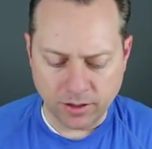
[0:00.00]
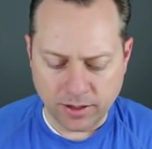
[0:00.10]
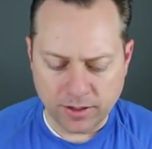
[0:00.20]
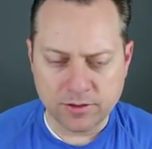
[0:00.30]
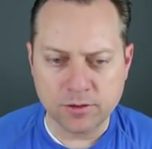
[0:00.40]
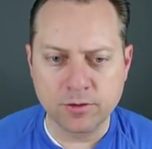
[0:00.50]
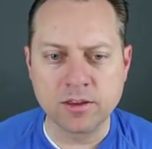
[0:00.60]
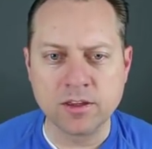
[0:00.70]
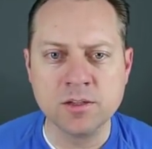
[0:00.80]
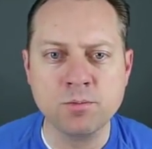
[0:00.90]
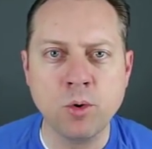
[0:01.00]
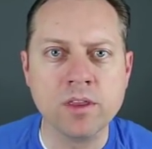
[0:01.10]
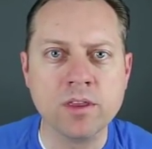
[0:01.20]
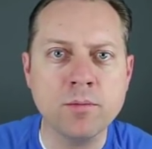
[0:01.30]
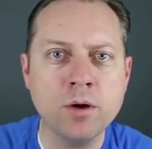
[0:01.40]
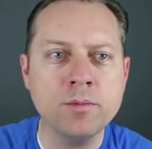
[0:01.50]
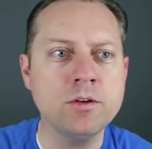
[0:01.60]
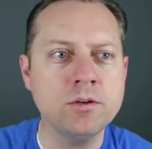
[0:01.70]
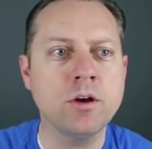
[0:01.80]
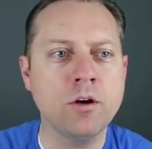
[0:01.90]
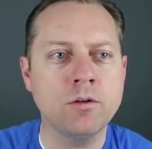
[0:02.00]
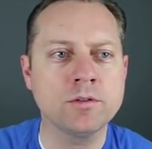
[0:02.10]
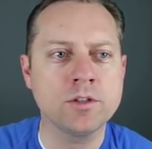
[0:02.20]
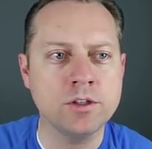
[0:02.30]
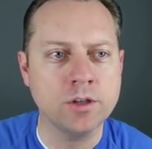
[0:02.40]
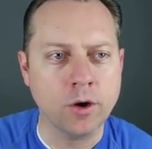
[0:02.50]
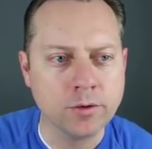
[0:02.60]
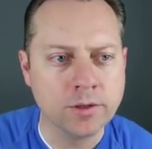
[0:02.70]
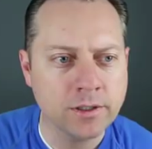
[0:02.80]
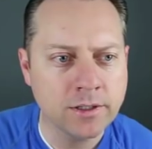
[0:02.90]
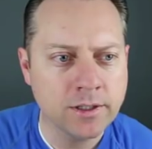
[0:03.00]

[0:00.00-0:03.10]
And at, you, at this point, the moment you go to yoke,